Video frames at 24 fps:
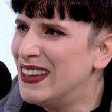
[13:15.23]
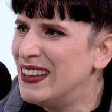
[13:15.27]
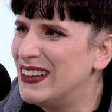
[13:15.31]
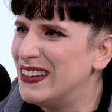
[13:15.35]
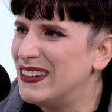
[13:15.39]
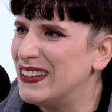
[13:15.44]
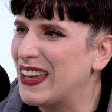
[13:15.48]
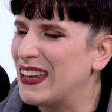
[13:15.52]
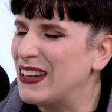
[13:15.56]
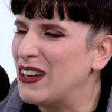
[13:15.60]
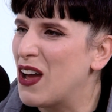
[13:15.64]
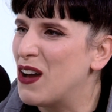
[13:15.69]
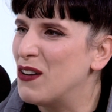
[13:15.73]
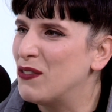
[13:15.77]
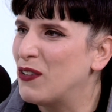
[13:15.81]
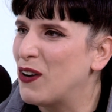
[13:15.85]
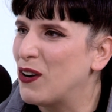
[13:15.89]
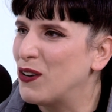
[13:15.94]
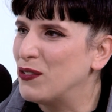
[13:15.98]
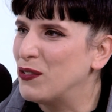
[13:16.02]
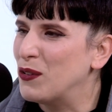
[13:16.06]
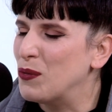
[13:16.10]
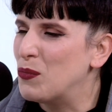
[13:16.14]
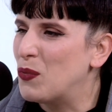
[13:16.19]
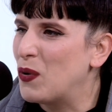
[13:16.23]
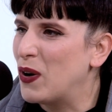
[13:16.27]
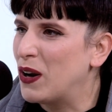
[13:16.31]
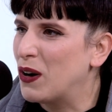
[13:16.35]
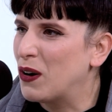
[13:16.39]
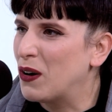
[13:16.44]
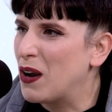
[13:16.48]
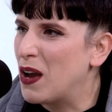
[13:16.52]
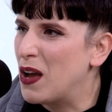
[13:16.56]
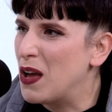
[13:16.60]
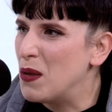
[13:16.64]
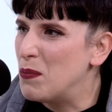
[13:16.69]
like not far from
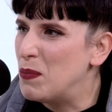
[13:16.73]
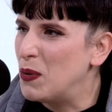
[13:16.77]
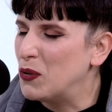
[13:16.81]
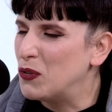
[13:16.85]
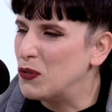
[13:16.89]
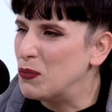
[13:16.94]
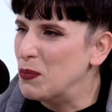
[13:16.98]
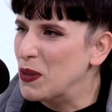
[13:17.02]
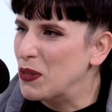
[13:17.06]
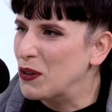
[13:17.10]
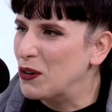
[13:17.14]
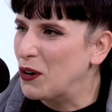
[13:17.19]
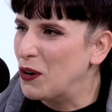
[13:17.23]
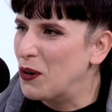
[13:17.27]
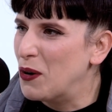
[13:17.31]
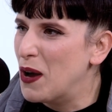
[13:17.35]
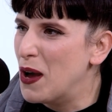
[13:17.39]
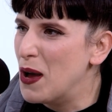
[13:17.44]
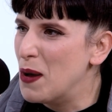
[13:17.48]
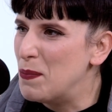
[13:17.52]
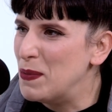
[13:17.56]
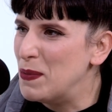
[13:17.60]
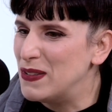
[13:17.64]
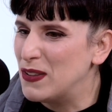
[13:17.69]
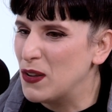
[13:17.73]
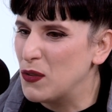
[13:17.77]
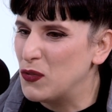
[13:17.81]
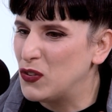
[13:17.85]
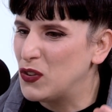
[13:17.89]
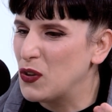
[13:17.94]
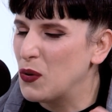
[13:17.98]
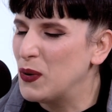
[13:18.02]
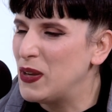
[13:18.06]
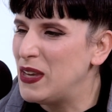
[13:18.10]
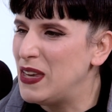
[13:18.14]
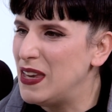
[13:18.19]
where Bill Smith grew up. And
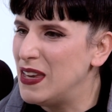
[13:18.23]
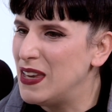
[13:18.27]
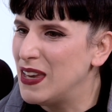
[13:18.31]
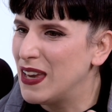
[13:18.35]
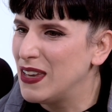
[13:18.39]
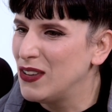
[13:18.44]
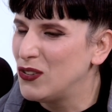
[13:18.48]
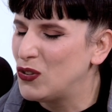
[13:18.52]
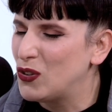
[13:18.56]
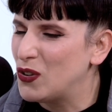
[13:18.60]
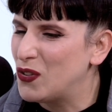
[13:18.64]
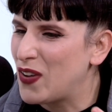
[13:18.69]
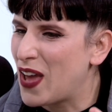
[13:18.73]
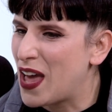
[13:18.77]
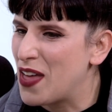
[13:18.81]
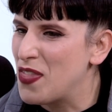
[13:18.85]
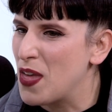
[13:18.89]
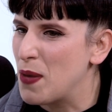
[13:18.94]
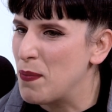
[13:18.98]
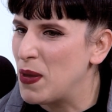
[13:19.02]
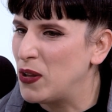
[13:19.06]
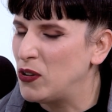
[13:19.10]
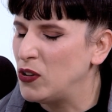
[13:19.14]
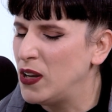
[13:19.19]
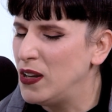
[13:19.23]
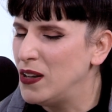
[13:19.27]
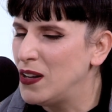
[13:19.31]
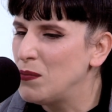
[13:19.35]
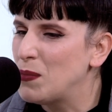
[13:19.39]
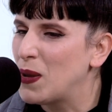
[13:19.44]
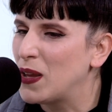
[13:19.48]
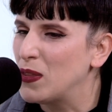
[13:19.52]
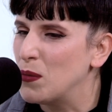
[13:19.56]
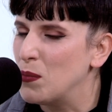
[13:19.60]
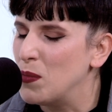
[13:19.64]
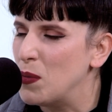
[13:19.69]
so he sort of had that method. He didn't
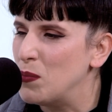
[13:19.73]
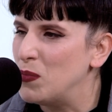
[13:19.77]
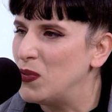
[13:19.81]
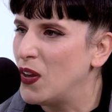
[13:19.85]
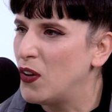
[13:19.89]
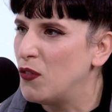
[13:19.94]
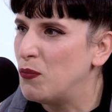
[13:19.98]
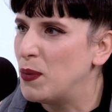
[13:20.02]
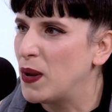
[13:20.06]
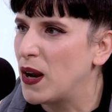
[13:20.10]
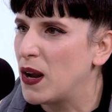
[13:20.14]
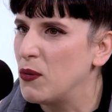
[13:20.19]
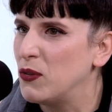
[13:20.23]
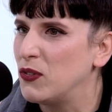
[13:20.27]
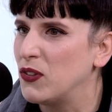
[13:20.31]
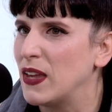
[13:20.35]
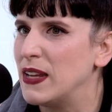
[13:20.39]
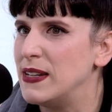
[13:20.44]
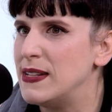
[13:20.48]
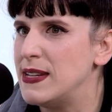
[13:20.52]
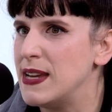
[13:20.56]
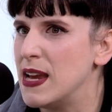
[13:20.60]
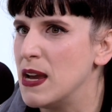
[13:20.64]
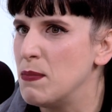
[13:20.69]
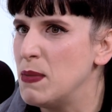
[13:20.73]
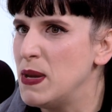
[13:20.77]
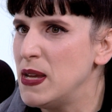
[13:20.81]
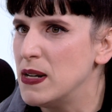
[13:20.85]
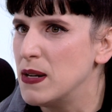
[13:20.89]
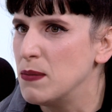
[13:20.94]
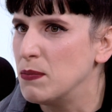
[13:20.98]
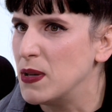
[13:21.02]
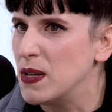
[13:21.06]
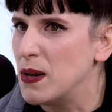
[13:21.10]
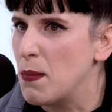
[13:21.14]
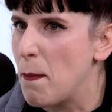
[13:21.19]
make them himself, but I was like, damn it,
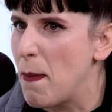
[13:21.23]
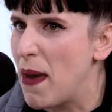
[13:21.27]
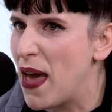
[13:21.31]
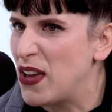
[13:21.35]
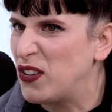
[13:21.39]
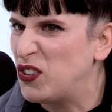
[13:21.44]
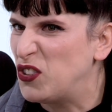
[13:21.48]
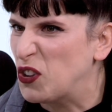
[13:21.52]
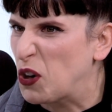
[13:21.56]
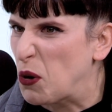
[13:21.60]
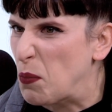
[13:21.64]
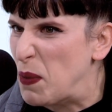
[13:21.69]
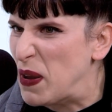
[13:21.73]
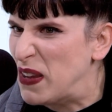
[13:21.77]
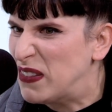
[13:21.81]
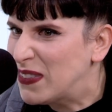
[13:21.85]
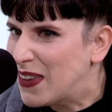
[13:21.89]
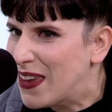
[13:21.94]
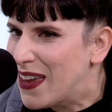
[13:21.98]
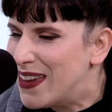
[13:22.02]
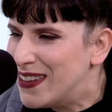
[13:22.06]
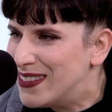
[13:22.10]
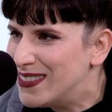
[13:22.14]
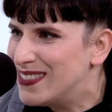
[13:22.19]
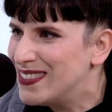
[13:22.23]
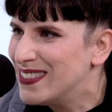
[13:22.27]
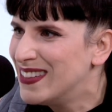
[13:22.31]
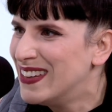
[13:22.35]
I'm going to master biscuits.